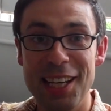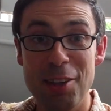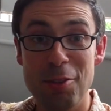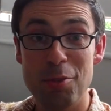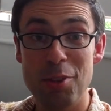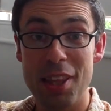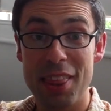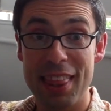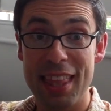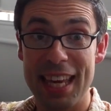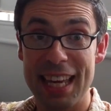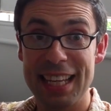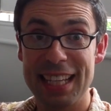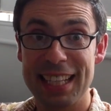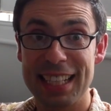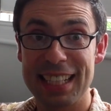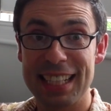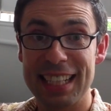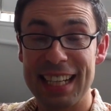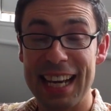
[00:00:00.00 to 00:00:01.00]
we
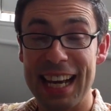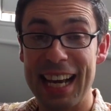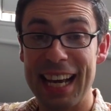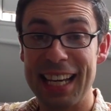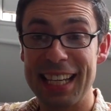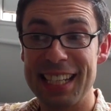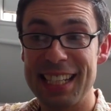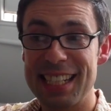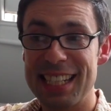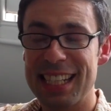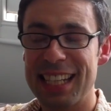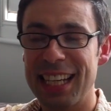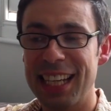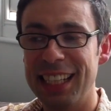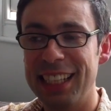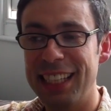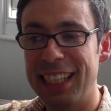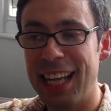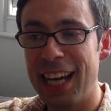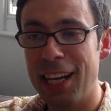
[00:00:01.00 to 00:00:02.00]
think. And
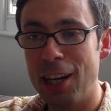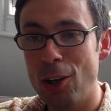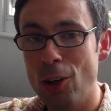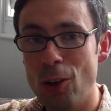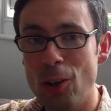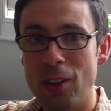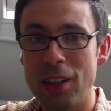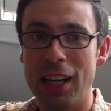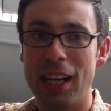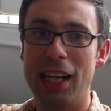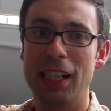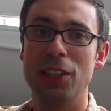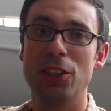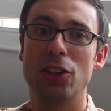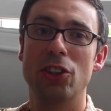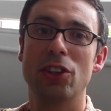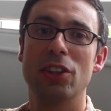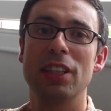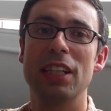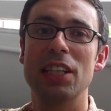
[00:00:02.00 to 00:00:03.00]
that whole
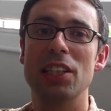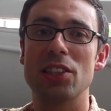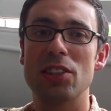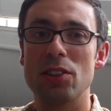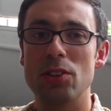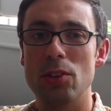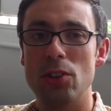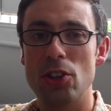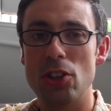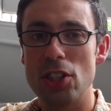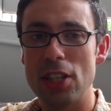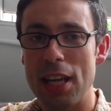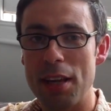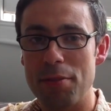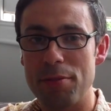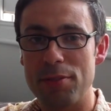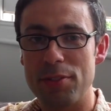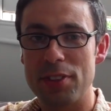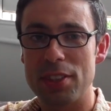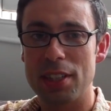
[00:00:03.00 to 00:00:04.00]
culture needs to
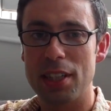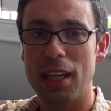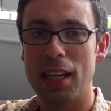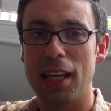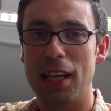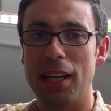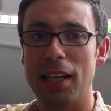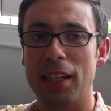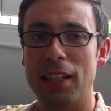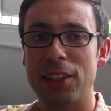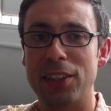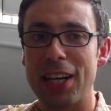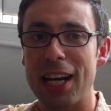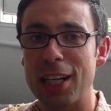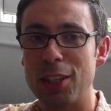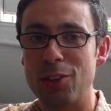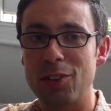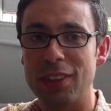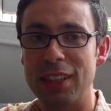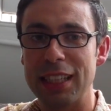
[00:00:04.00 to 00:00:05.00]
shift
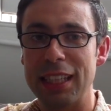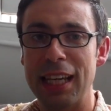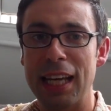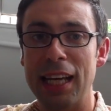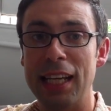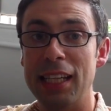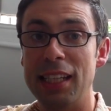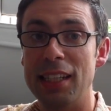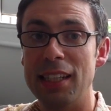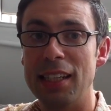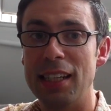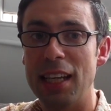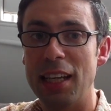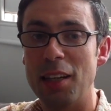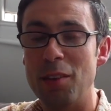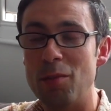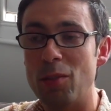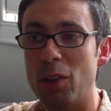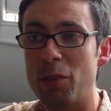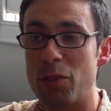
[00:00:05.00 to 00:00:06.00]
gradually, and it
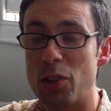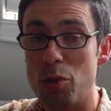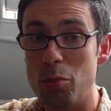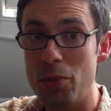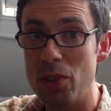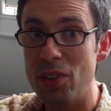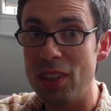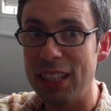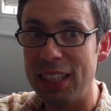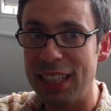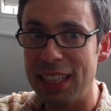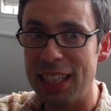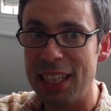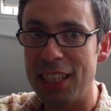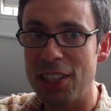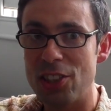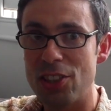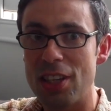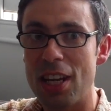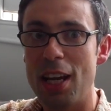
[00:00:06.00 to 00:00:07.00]
involves
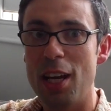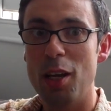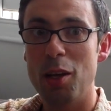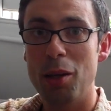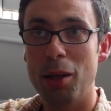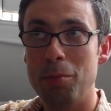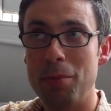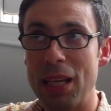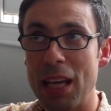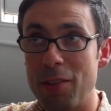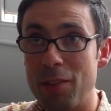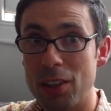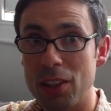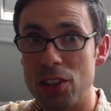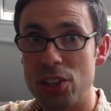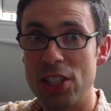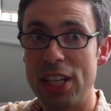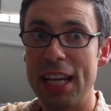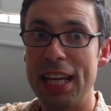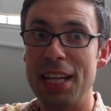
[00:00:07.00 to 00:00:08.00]
community, behavior
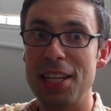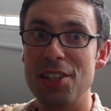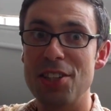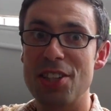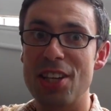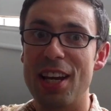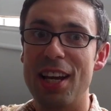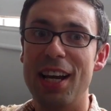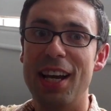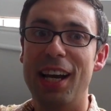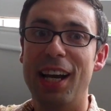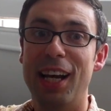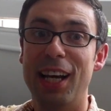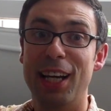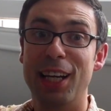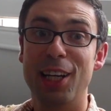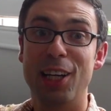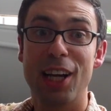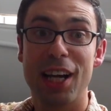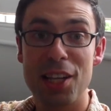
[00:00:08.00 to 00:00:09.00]
change,
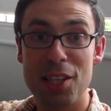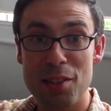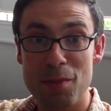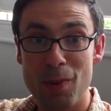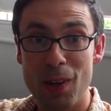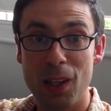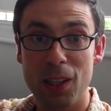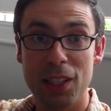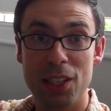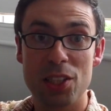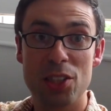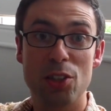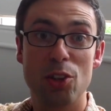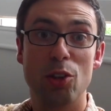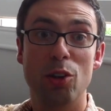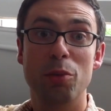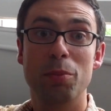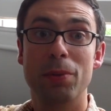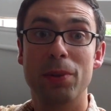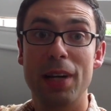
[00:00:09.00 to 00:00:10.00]
and as well as
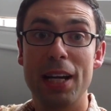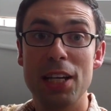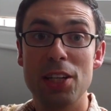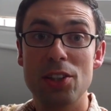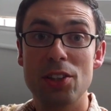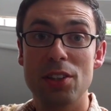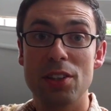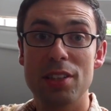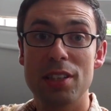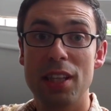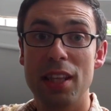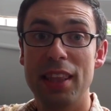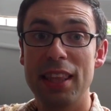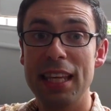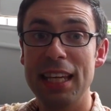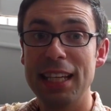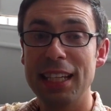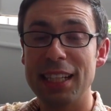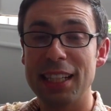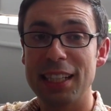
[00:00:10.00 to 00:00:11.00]
corporations. I
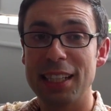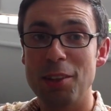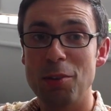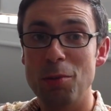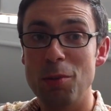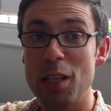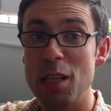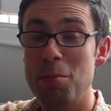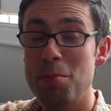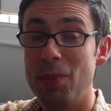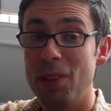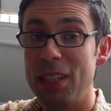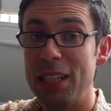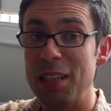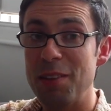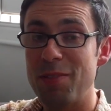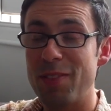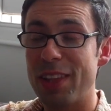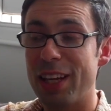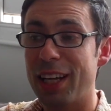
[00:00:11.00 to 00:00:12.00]
think we
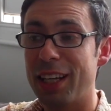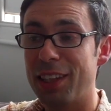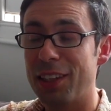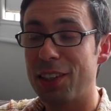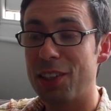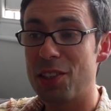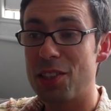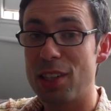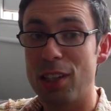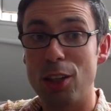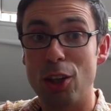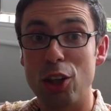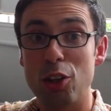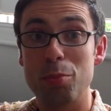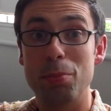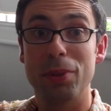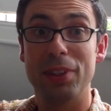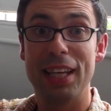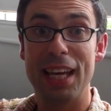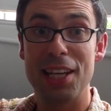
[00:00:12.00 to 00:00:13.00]
believe that there's a lot of
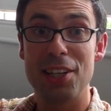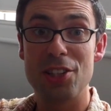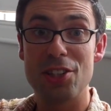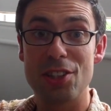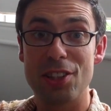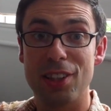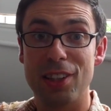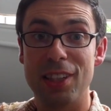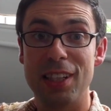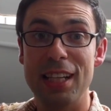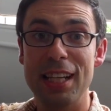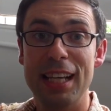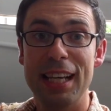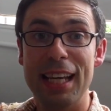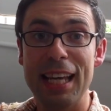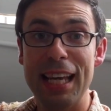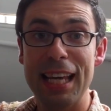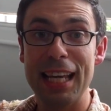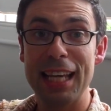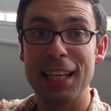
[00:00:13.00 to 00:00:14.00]
potential
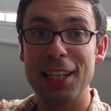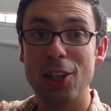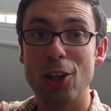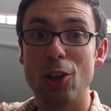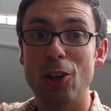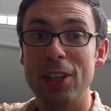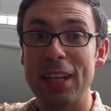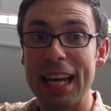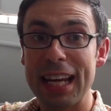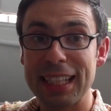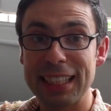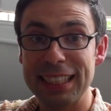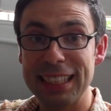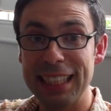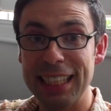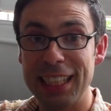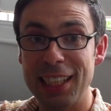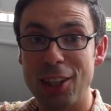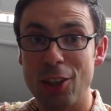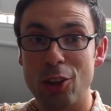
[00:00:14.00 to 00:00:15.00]
in
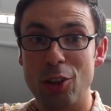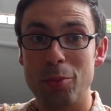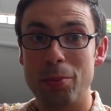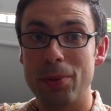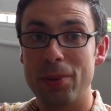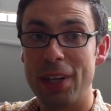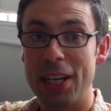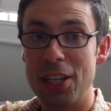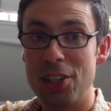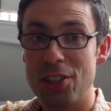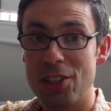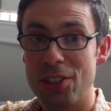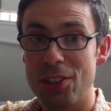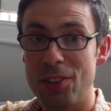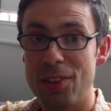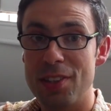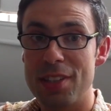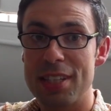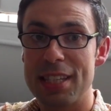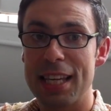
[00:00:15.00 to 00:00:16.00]
connecting
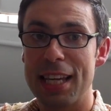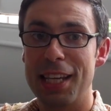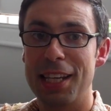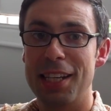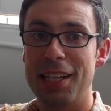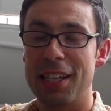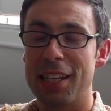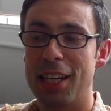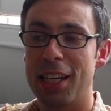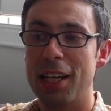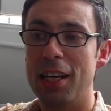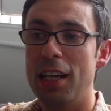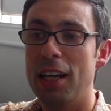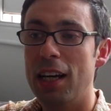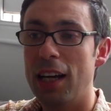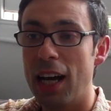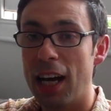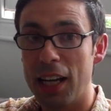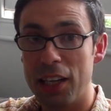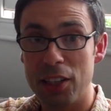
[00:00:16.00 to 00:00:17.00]
corporations and
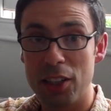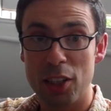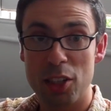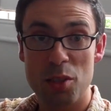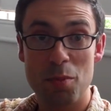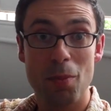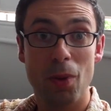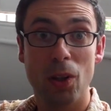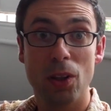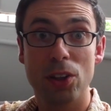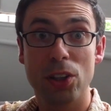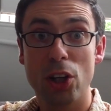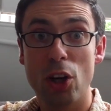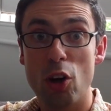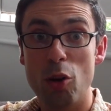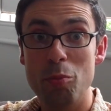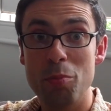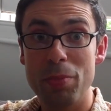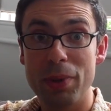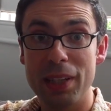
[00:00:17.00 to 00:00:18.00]
other smaller
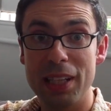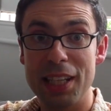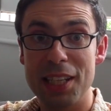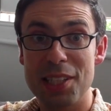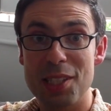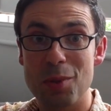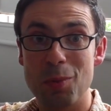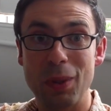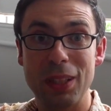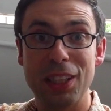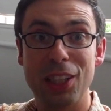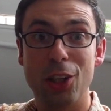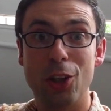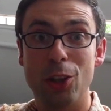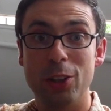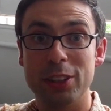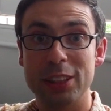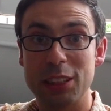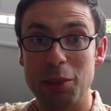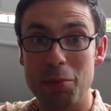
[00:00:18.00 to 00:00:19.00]
companies with the
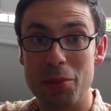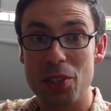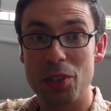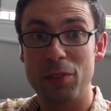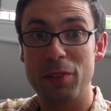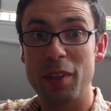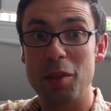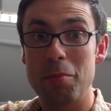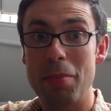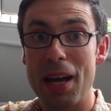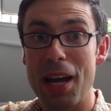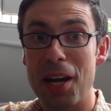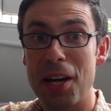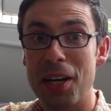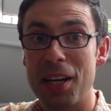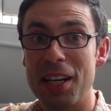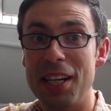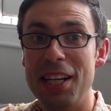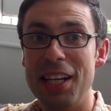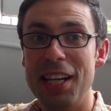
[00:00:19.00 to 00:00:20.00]
concepts of repair.